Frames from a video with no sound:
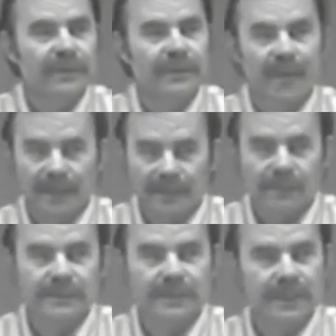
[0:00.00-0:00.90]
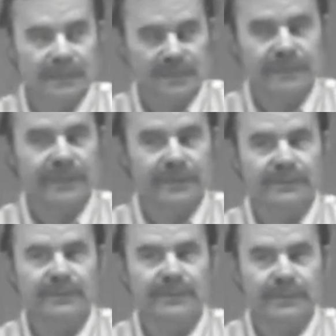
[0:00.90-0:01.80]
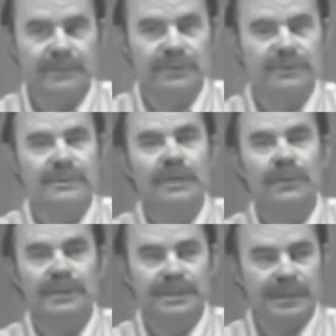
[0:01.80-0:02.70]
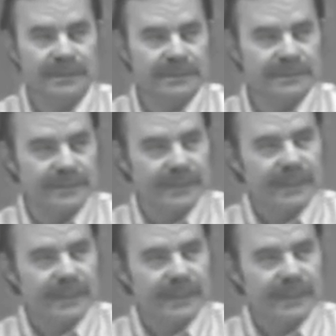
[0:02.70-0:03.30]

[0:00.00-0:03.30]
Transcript: not usually concentrate, usually grape juice, which is